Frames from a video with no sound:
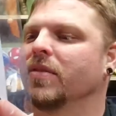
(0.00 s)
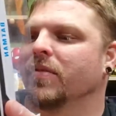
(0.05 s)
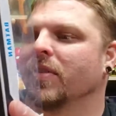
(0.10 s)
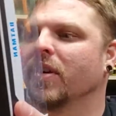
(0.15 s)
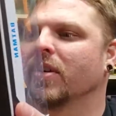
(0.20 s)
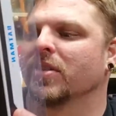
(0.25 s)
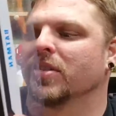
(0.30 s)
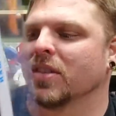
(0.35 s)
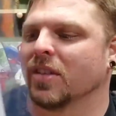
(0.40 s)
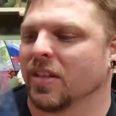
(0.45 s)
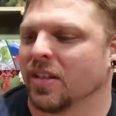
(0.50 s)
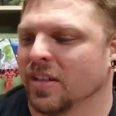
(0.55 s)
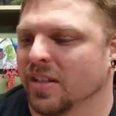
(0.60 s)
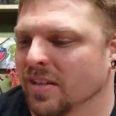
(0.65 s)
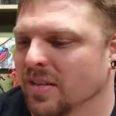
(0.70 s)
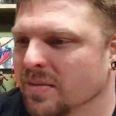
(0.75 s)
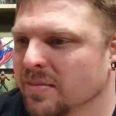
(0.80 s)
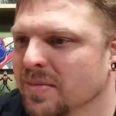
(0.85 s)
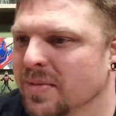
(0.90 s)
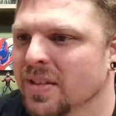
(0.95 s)
version of
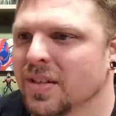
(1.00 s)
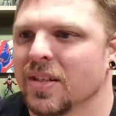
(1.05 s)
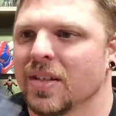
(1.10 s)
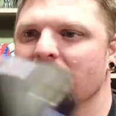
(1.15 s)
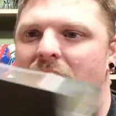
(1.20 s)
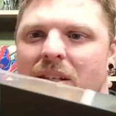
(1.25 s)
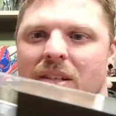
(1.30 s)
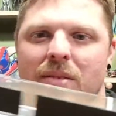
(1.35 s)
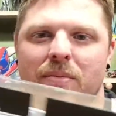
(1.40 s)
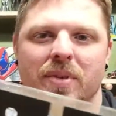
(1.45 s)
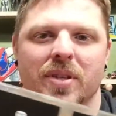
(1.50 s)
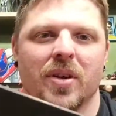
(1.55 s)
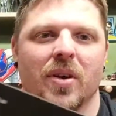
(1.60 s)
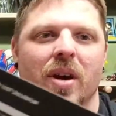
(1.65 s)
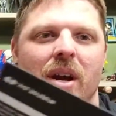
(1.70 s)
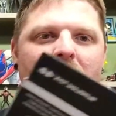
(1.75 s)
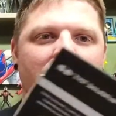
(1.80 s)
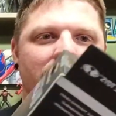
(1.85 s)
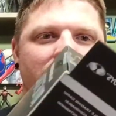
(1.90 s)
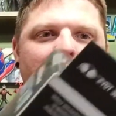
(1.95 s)
him. Let me go
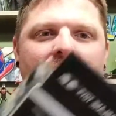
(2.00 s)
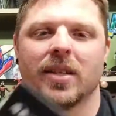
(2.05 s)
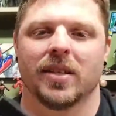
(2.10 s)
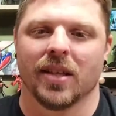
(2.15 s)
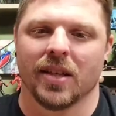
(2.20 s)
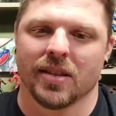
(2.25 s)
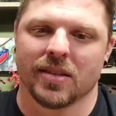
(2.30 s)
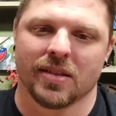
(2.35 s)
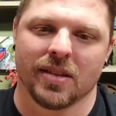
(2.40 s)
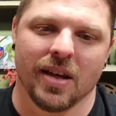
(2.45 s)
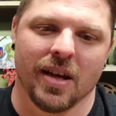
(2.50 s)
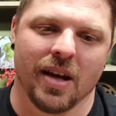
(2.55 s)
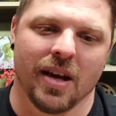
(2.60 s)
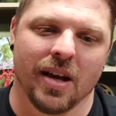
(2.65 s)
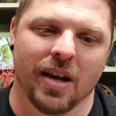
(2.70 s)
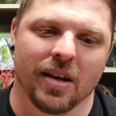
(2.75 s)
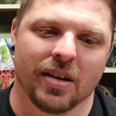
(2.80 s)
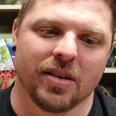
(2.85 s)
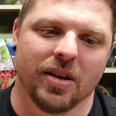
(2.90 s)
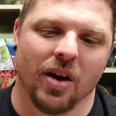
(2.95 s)
ahead and get this
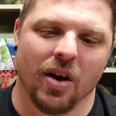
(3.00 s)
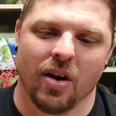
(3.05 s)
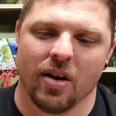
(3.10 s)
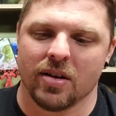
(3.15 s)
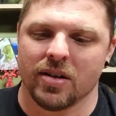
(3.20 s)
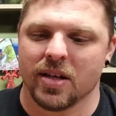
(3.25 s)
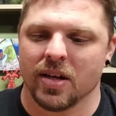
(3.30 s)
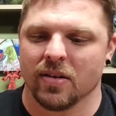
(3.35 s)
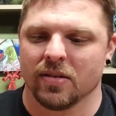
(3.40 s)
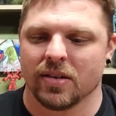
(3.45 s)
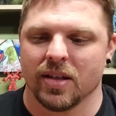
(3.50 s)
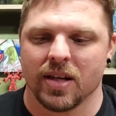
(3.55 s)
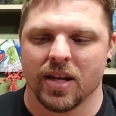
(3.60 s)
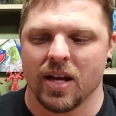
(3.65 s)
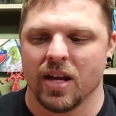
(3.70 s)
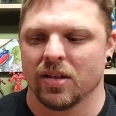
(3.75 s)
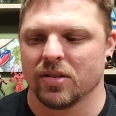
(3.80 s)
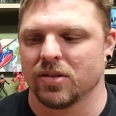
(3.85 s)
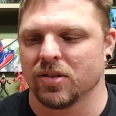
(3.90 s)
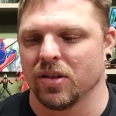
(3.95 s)
card and everything
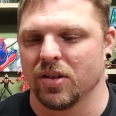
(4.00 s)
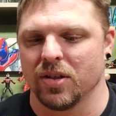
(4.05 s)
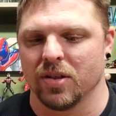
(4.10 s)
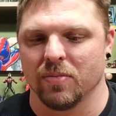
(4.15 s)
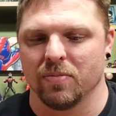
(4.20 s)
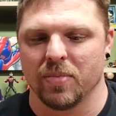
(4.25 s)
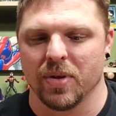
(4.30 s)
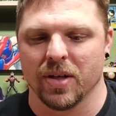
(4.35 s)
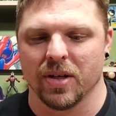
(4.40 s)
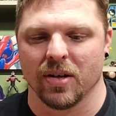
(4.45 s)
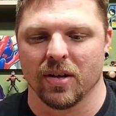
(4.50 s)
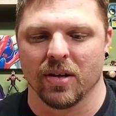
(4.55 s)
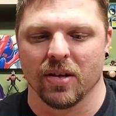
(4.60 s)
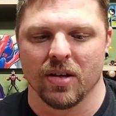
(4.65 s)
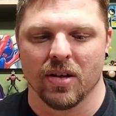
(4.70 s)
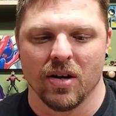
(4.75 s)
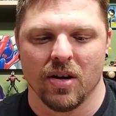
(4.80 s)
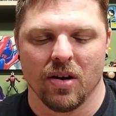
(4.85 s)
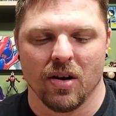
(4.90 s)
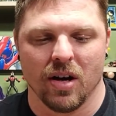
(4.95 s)
out and show you a bigger
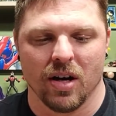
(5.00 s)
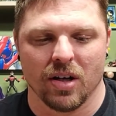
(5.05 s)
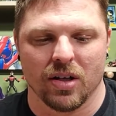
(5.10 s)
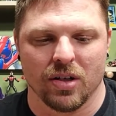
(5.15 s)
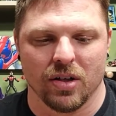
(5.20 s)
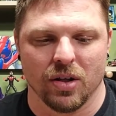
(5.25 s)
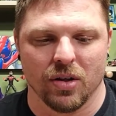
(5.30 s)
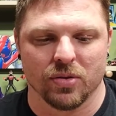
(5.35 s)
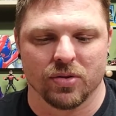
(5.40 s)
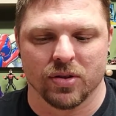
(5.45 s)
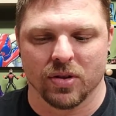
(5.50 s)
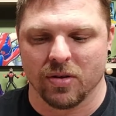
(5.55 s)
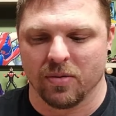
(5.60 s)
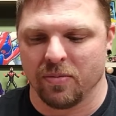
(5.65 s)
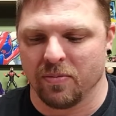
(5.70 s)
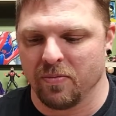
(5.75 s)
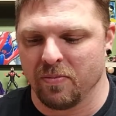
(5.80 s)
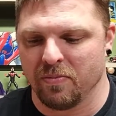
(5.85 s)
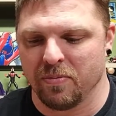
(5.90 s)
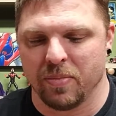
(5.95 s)
or a closer
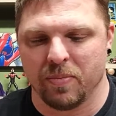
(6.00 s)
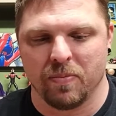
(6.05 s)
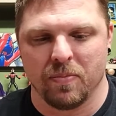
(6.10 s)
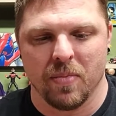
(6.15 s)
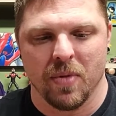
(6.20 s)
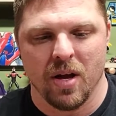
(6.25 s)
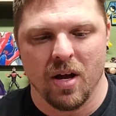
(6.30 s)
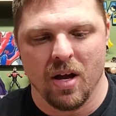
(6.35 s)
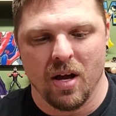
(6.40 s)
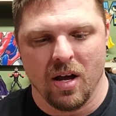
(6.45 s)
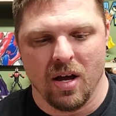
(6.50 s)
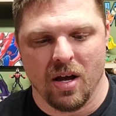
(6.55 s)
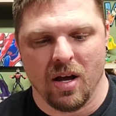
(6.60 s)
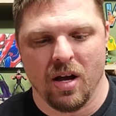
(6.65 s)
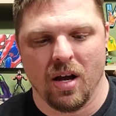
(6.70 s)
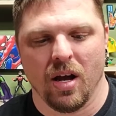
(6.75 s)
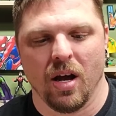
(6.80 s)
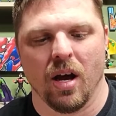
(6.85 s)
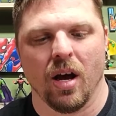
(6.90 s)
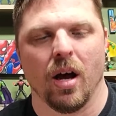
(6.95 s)

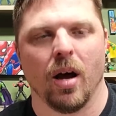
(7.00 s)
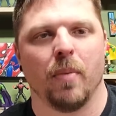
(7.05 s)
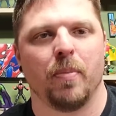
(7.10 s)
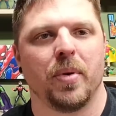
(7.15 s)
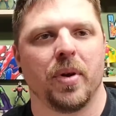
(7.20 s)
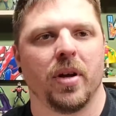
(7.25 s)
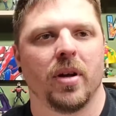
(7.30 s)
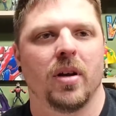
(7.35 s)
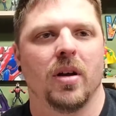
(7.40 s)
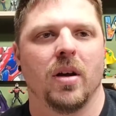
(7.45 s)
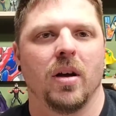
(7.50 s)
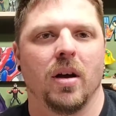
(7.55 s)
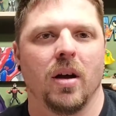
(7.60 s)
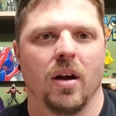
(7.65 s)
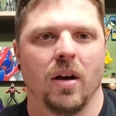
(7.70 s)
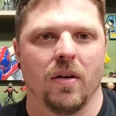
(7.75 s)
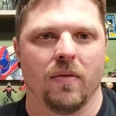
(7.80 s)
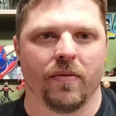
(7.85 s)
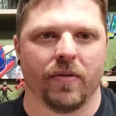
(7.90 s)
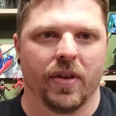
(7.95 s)
up
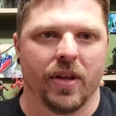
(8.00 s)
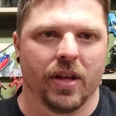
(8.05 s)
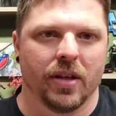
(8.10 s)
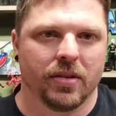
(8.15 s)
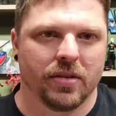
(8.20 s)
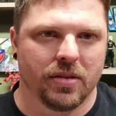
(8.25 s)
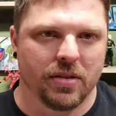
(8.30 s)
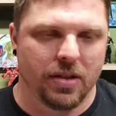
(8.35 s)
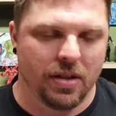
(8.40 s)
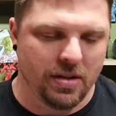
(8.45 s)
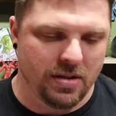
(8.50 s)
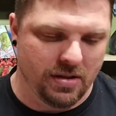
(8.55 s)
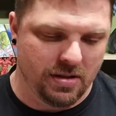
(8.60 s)
of this.